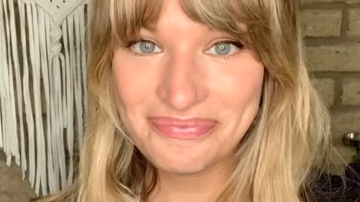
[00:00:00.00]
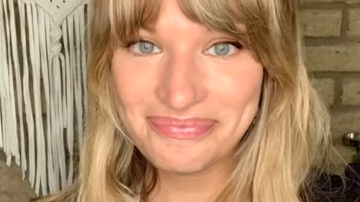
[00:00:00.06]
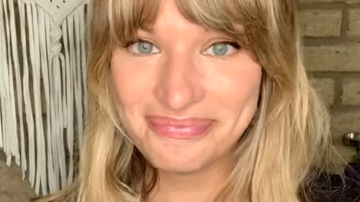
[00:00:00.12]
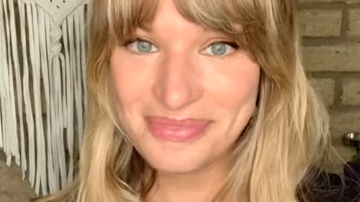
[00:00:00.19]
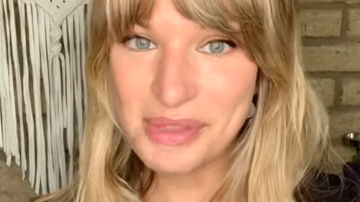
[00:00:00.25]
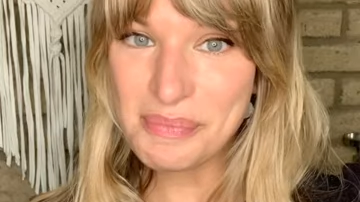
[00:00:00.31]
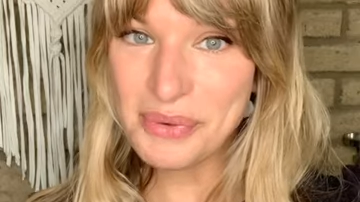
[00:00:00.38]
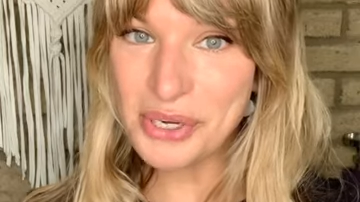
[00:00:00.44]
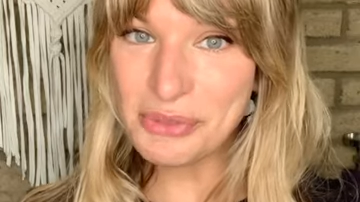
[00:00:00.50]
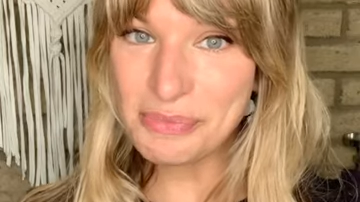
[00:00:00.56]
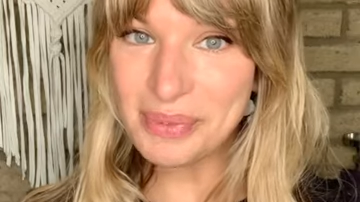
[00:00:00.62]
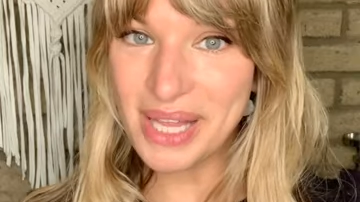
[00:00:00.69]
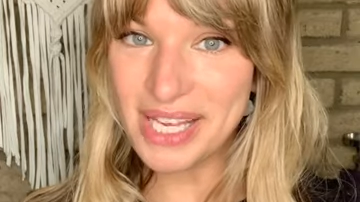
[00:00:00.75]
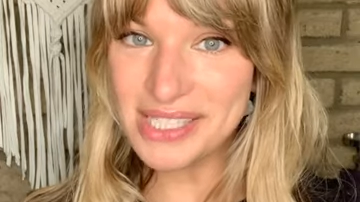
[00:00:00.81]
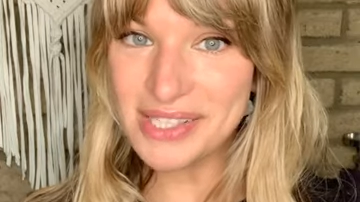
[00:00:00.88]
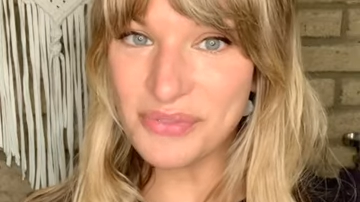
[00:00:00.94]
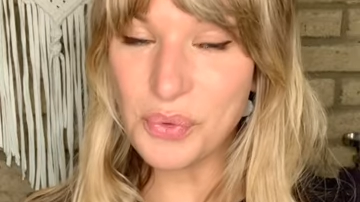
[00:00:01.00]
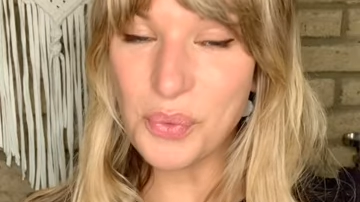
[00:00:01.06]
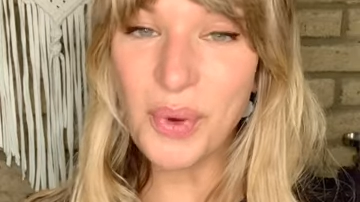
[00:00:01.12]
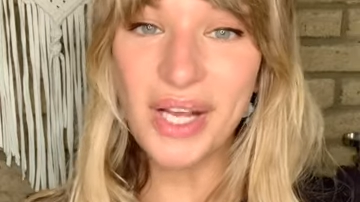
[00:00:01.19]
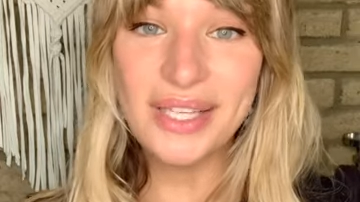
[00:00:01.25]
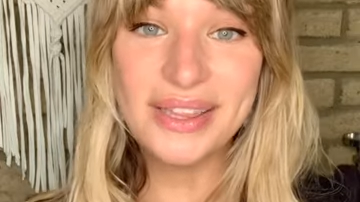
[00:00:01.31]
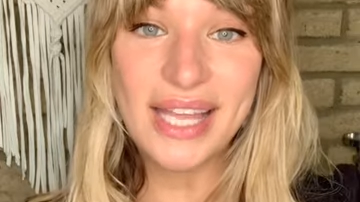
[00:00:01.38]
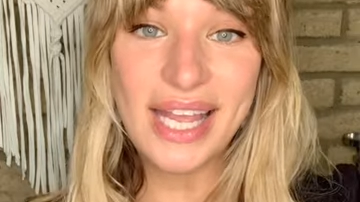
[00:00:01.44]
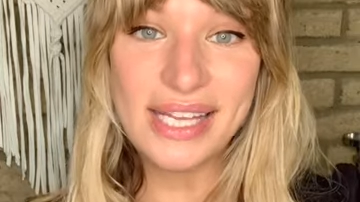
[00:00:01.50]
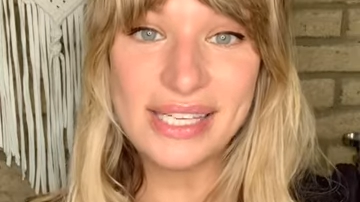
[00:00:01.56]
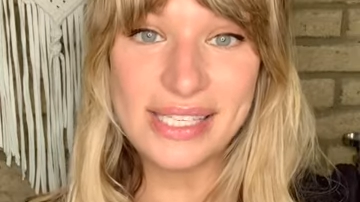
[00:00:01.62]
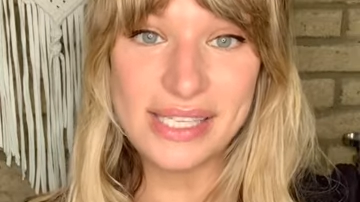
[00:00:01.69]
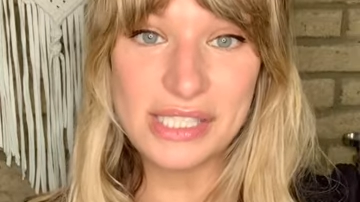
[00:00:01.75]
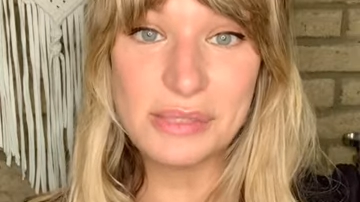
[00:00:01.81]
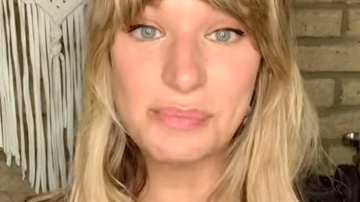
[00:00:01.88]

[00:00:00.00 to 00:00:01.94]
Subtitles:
The birthplace of a white lady is